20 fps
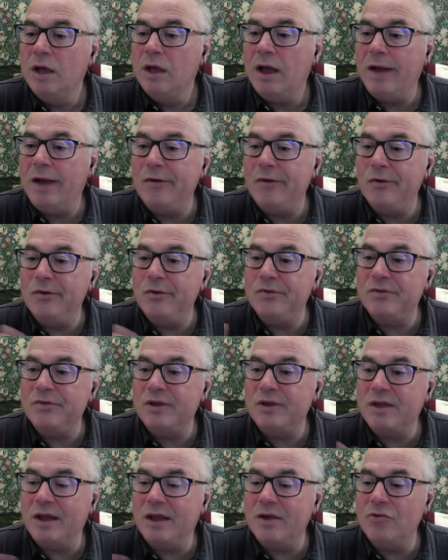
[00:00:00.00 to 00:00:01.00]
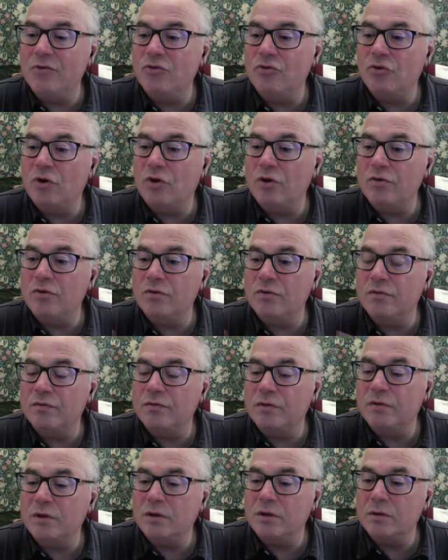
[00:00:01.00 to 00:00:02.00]
I know he's the guy in charge of
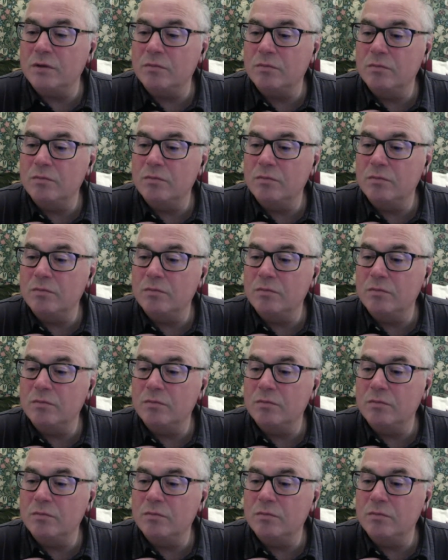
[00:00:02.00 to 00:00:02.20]
uh,